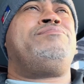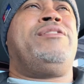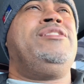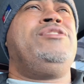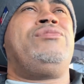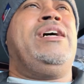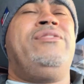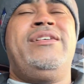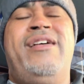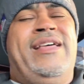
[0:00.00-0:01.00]
brothers,
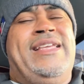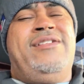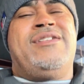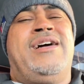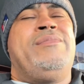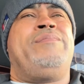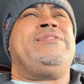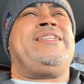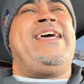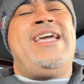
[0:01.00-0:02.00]
whatever, they don't come up
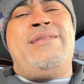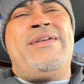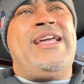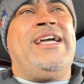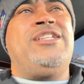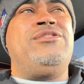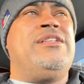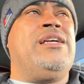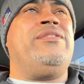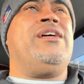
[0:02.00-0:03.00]
and say, hey man, how you
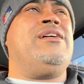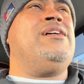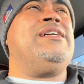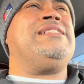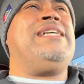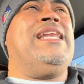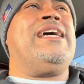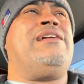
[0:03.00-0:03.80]
doing, to give you a hug. It's not like